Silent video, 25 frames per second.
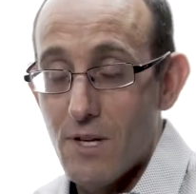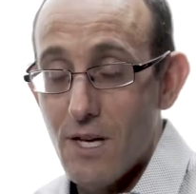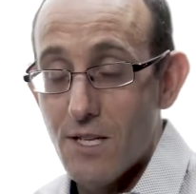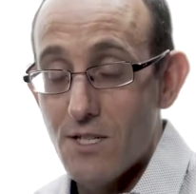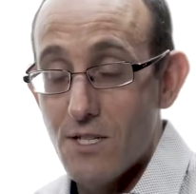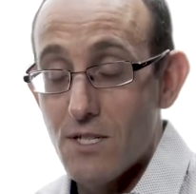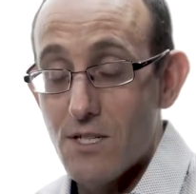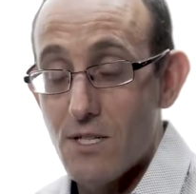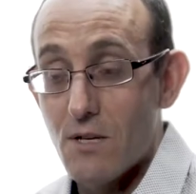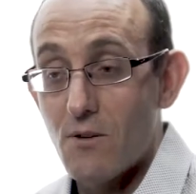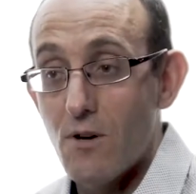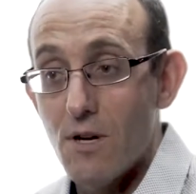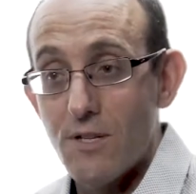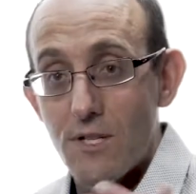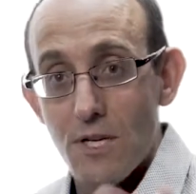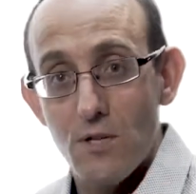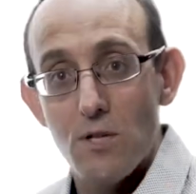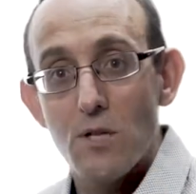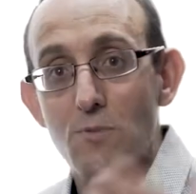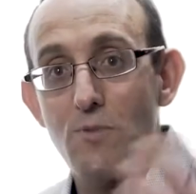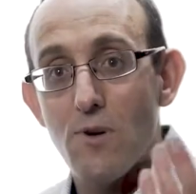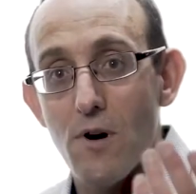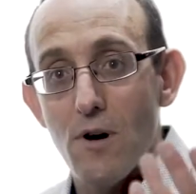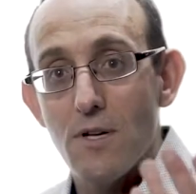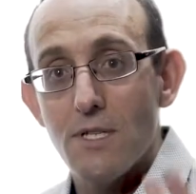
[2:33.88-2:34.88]
just a
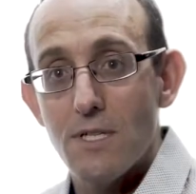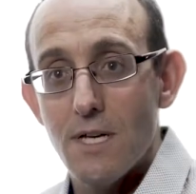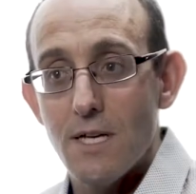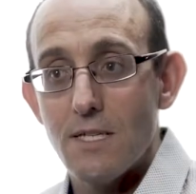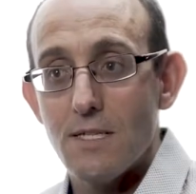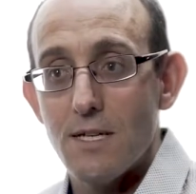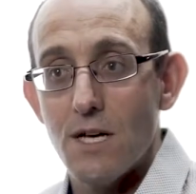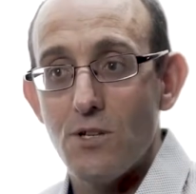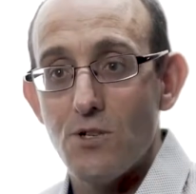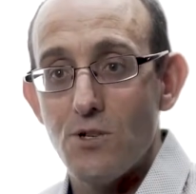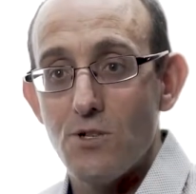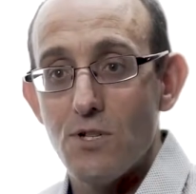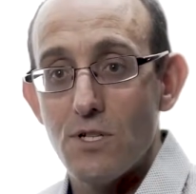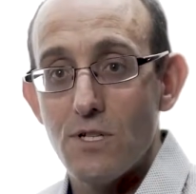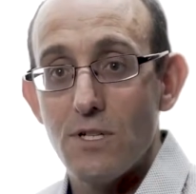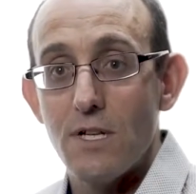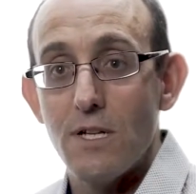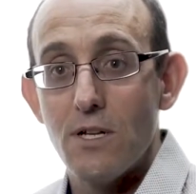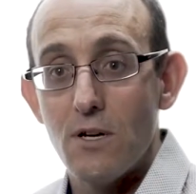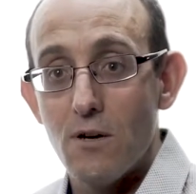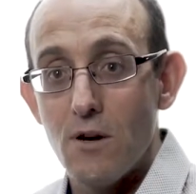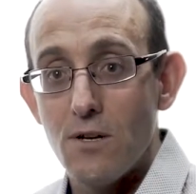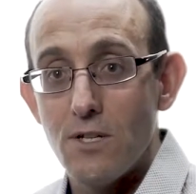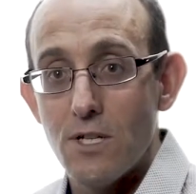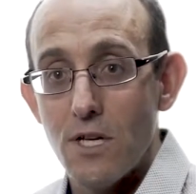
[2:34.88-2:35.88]
continuous process that you just need
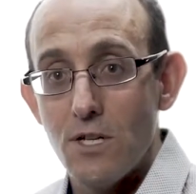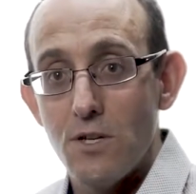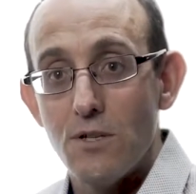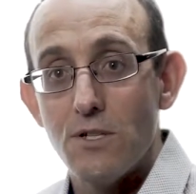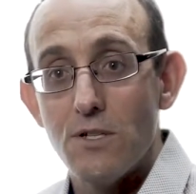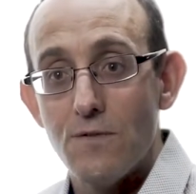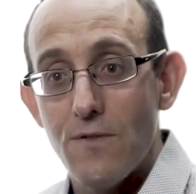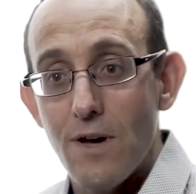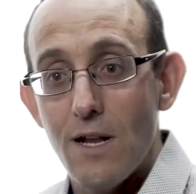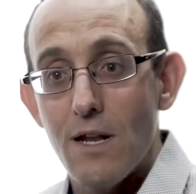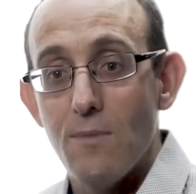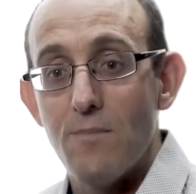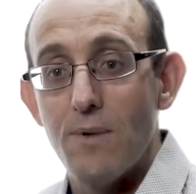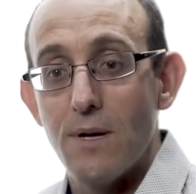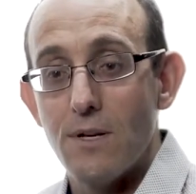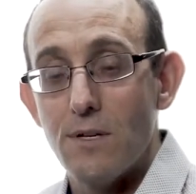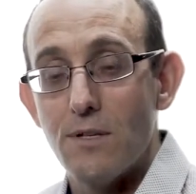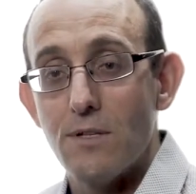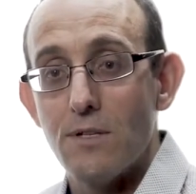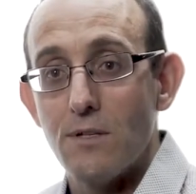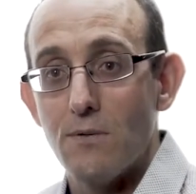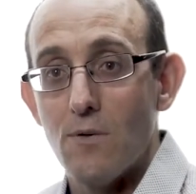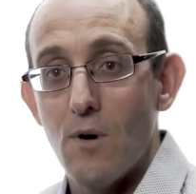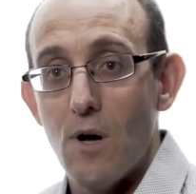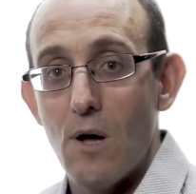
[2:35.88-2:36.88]
to continue to develop
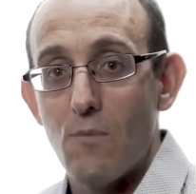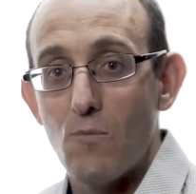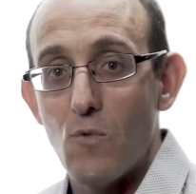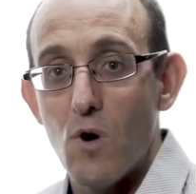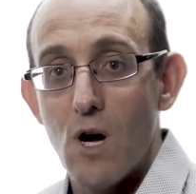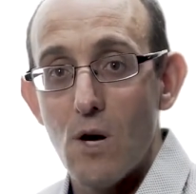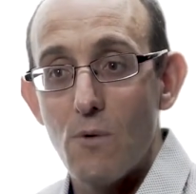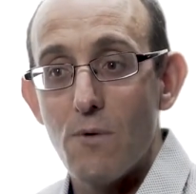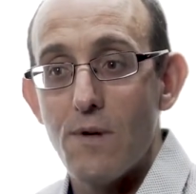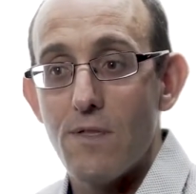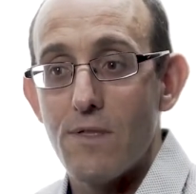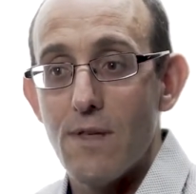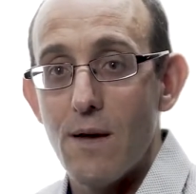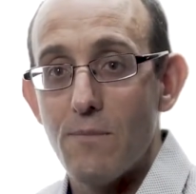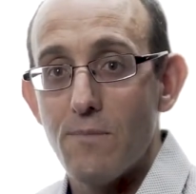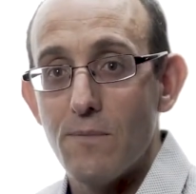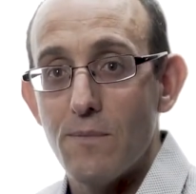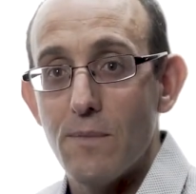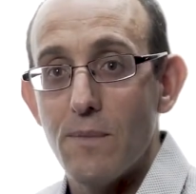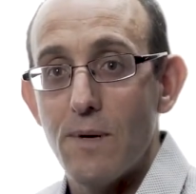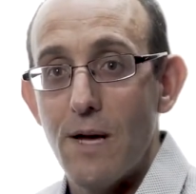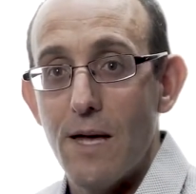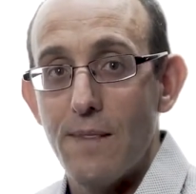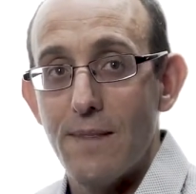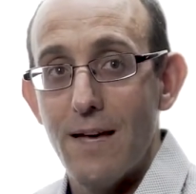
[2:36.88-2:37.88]
and work with them.
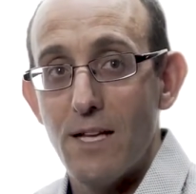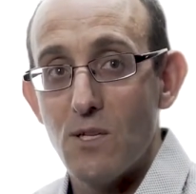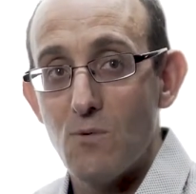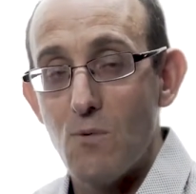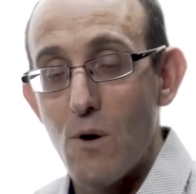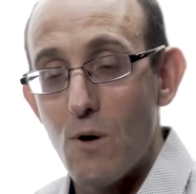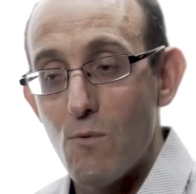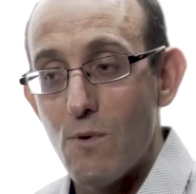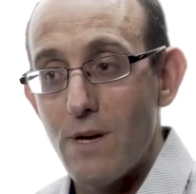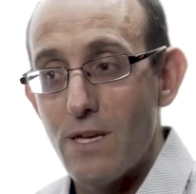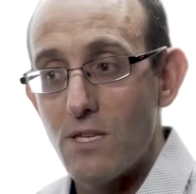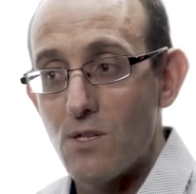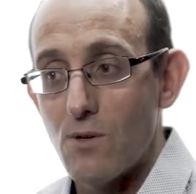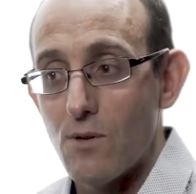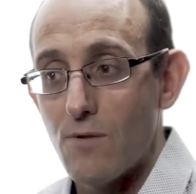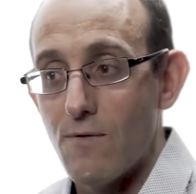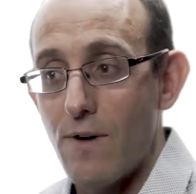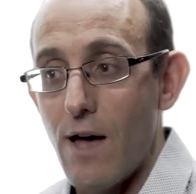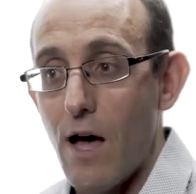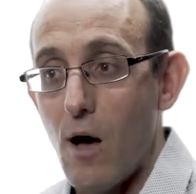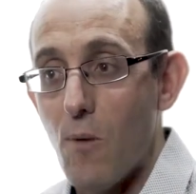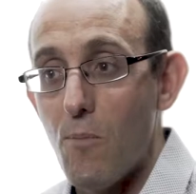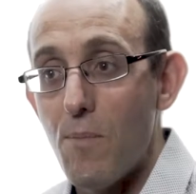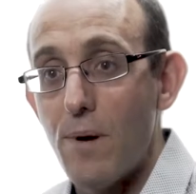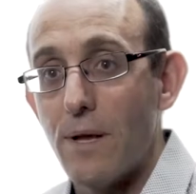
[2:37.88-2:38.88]
And that's where we sort of
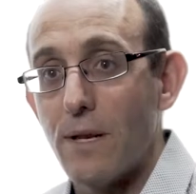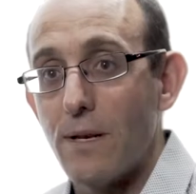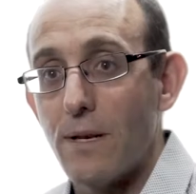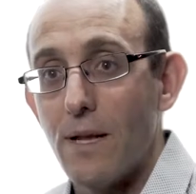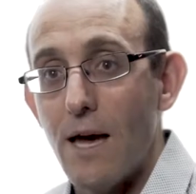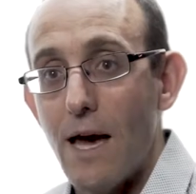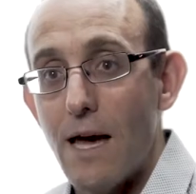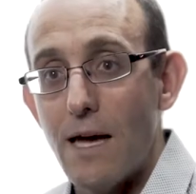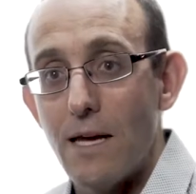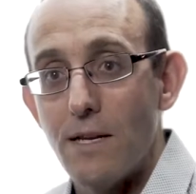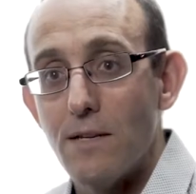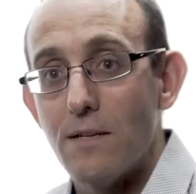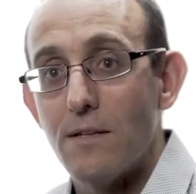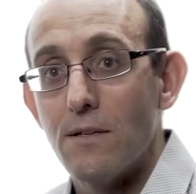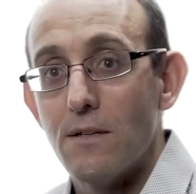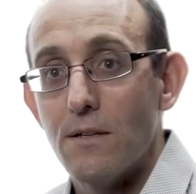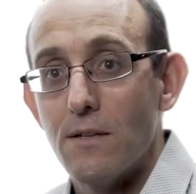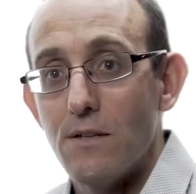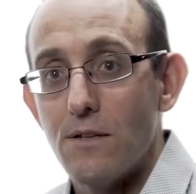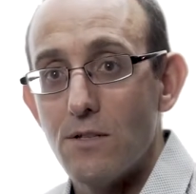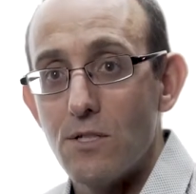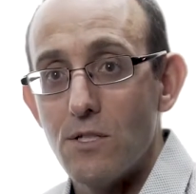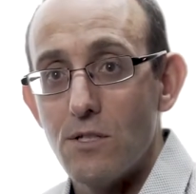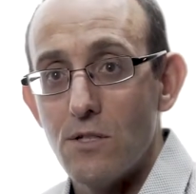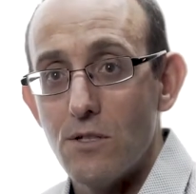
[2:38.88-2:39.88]
help and aid
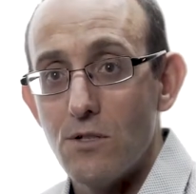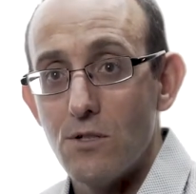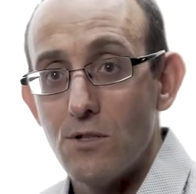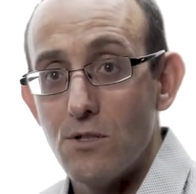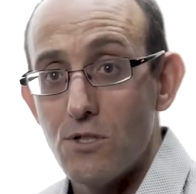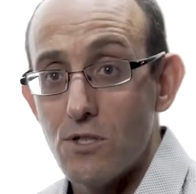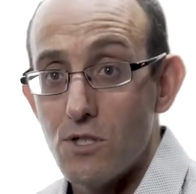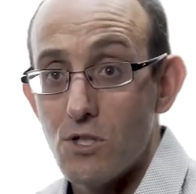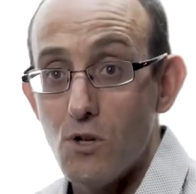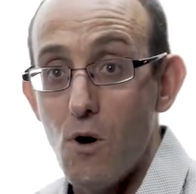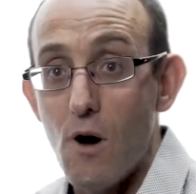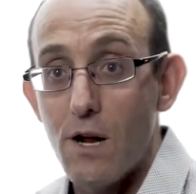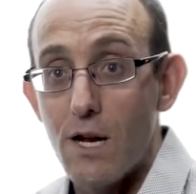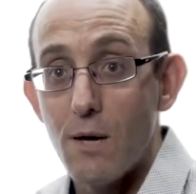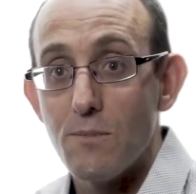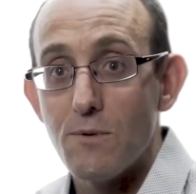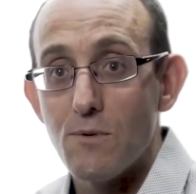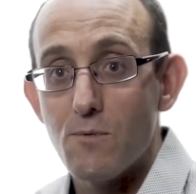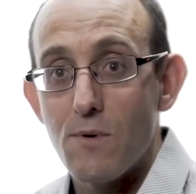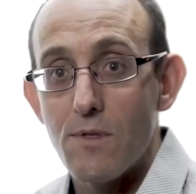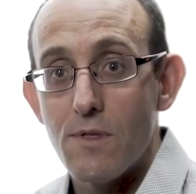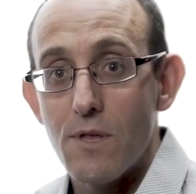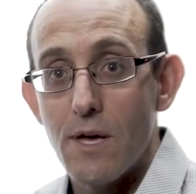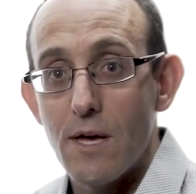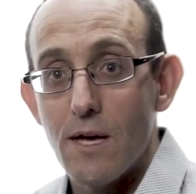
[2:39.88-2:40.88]
the startups
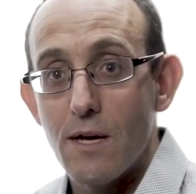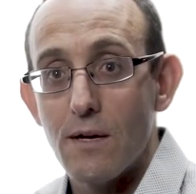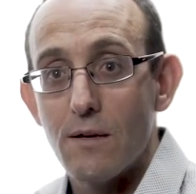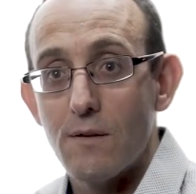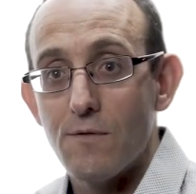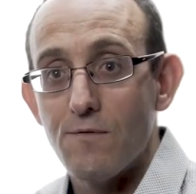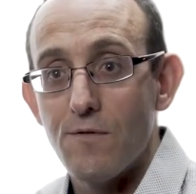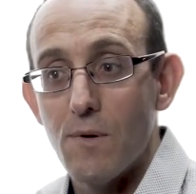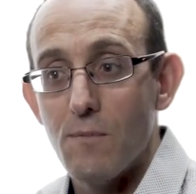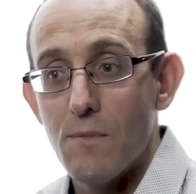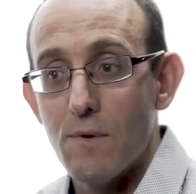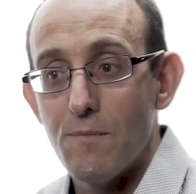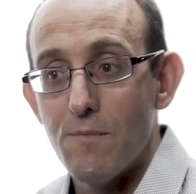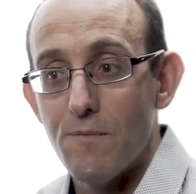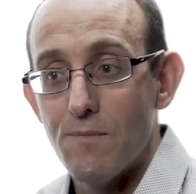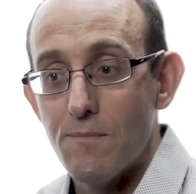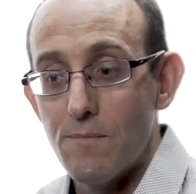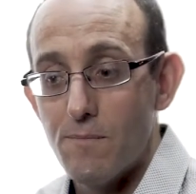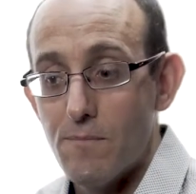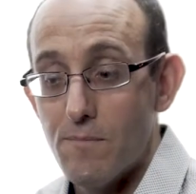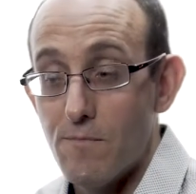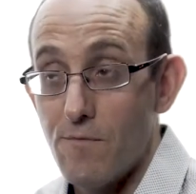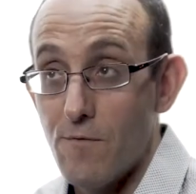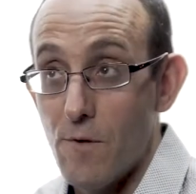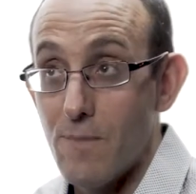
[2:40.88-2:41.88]
with
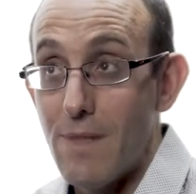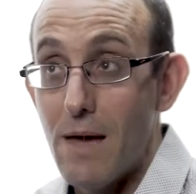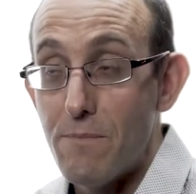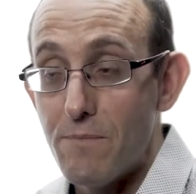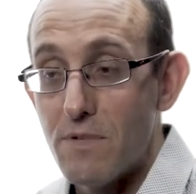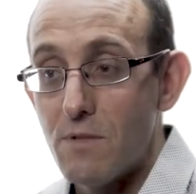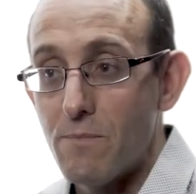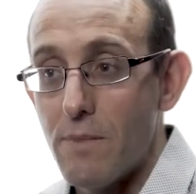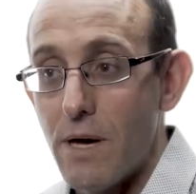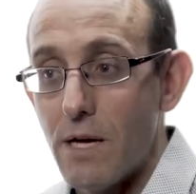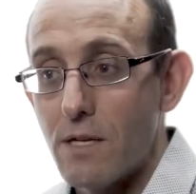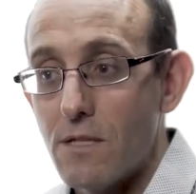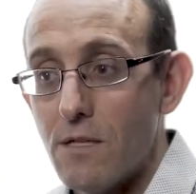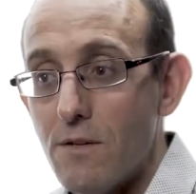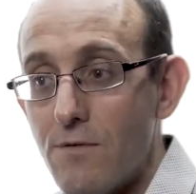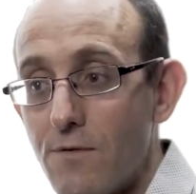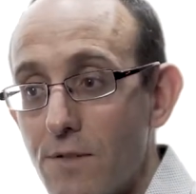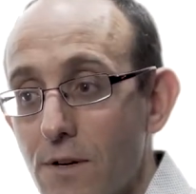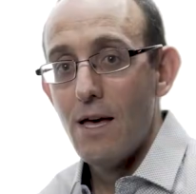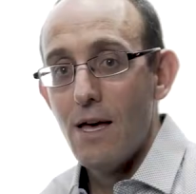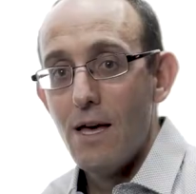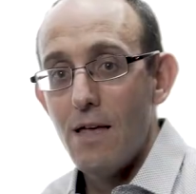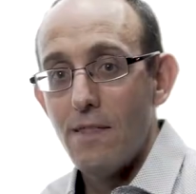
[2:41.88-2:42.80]
from that perspective.